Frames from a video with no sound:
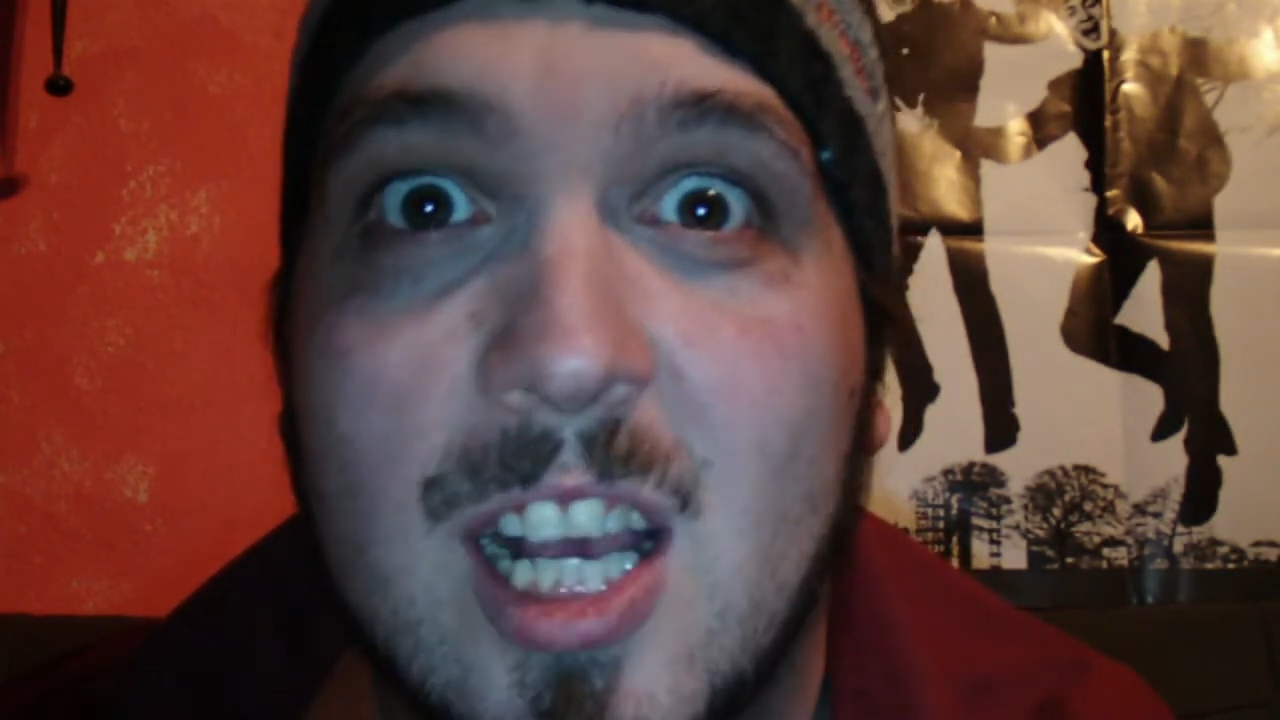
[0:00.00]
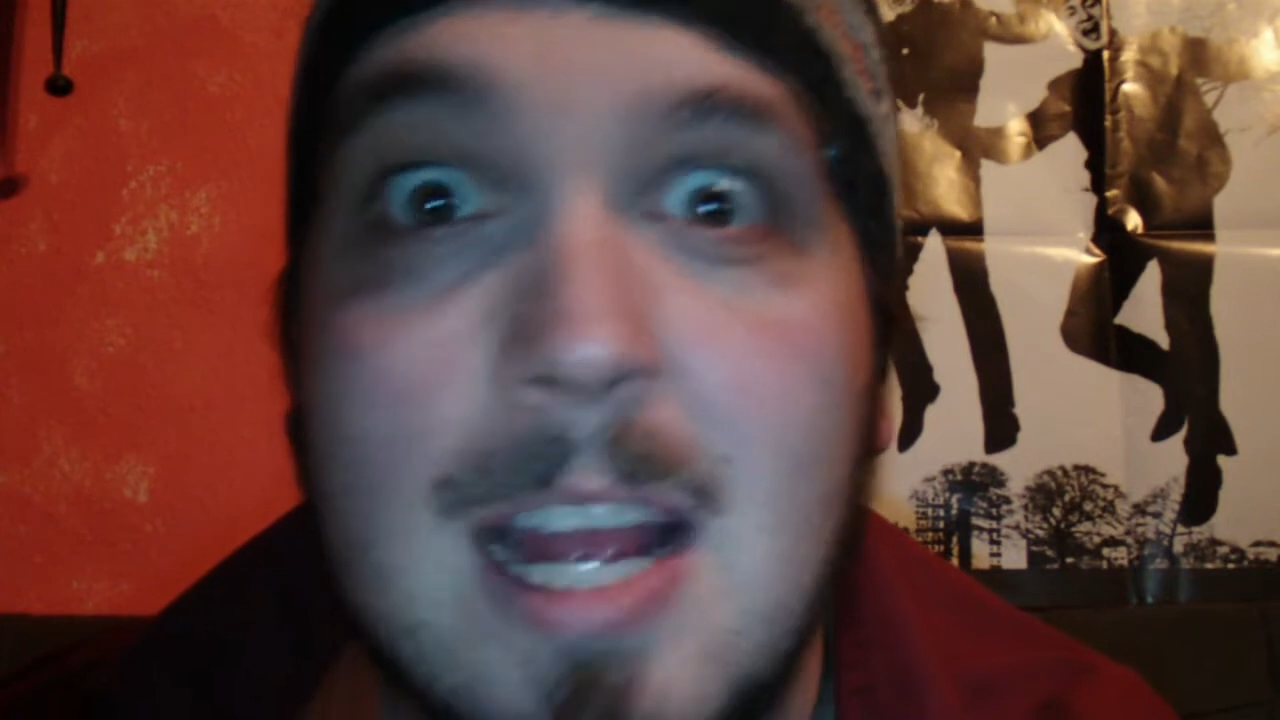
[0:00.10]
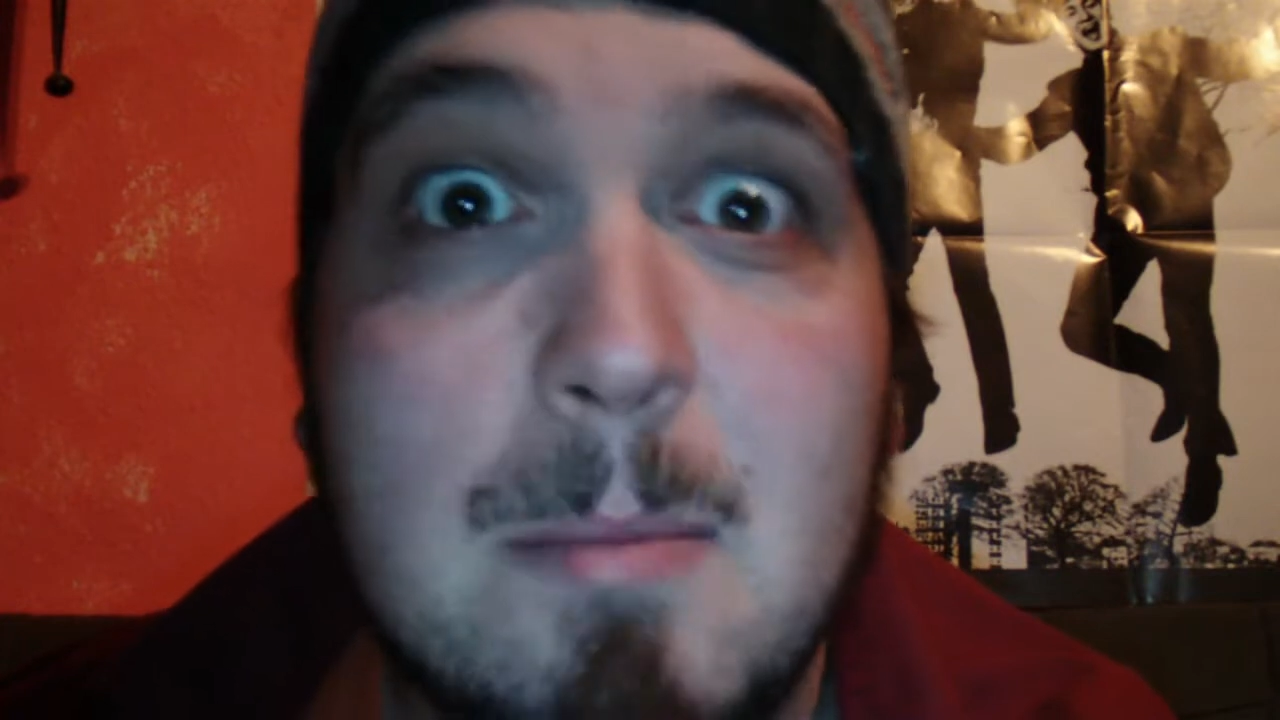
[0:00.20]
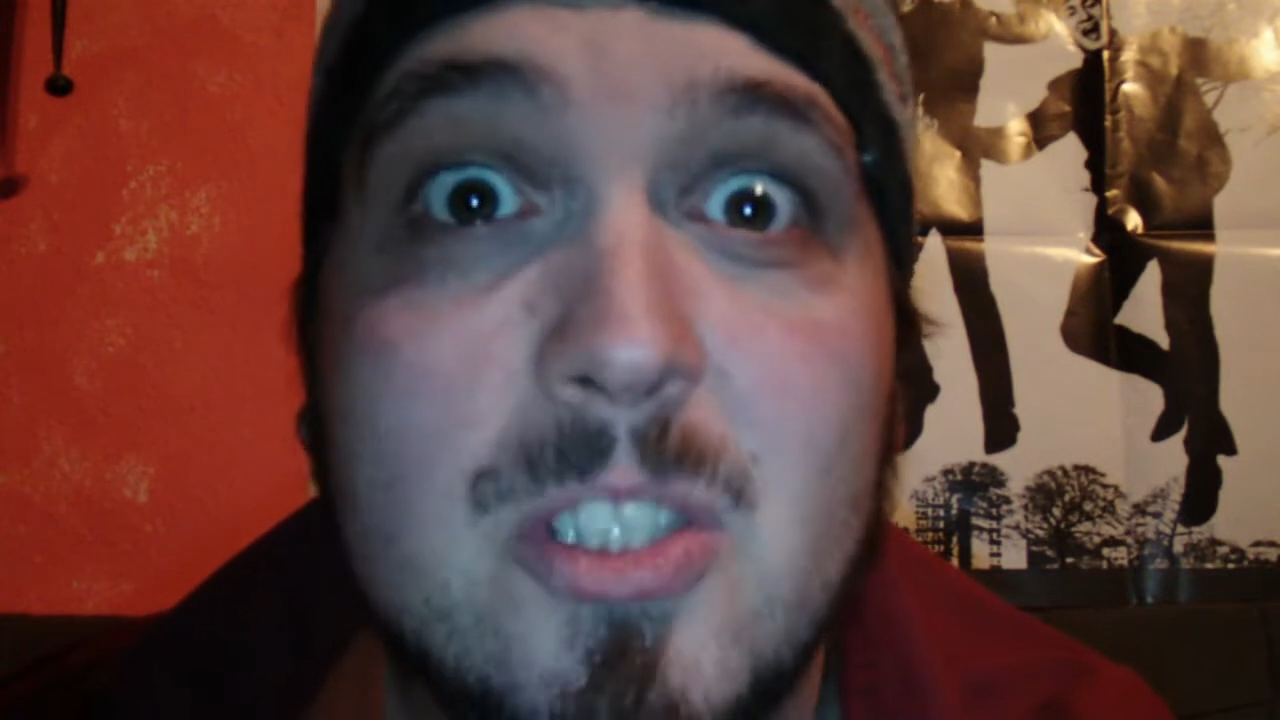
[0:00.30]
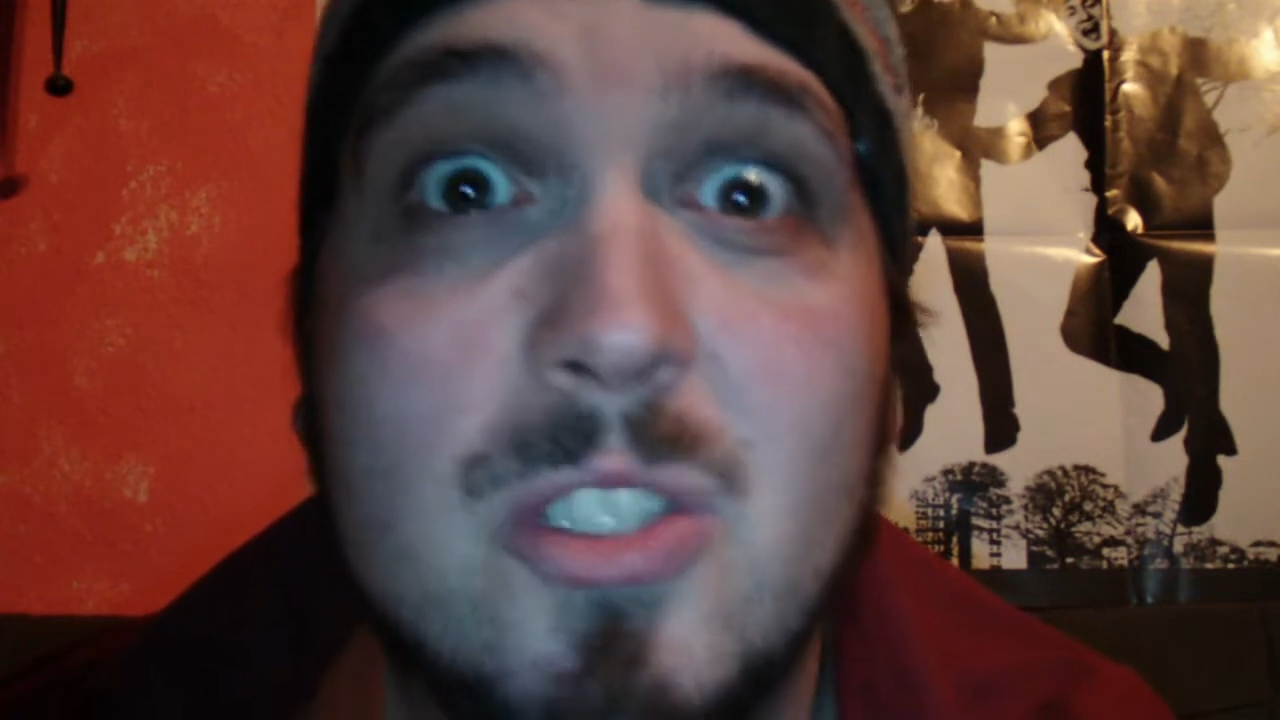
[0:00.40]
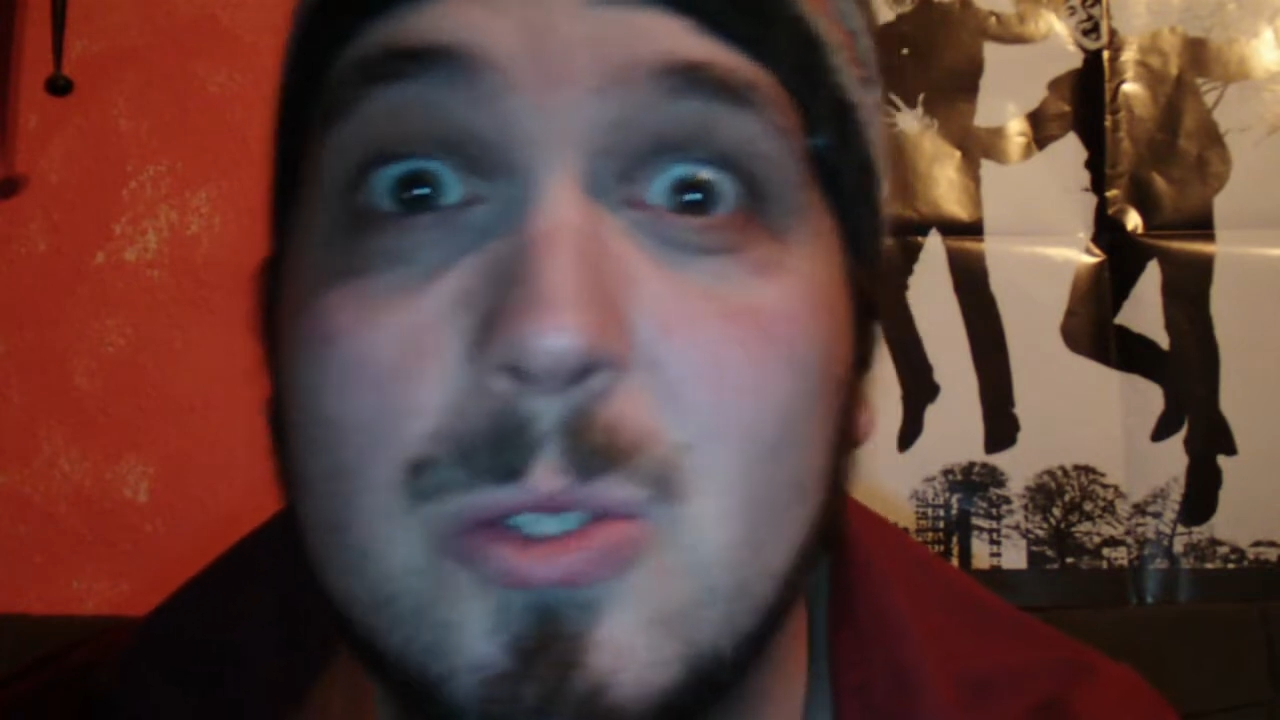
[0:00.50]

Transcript: famous